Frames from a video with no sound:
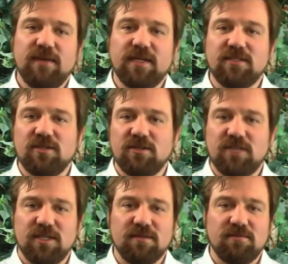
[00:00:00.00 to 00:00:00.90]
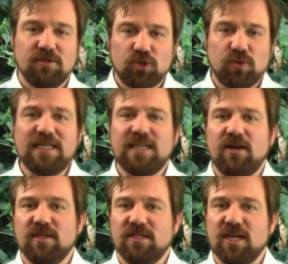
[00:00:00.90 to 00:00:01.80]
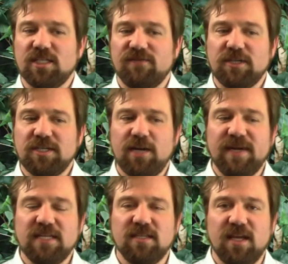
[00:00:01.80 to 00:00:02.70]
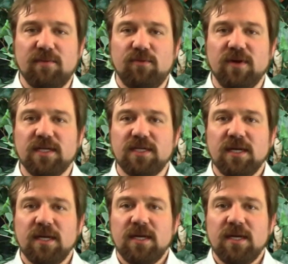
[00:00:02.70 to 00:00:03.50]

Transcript: We can start to shrink down the size of our database at that point.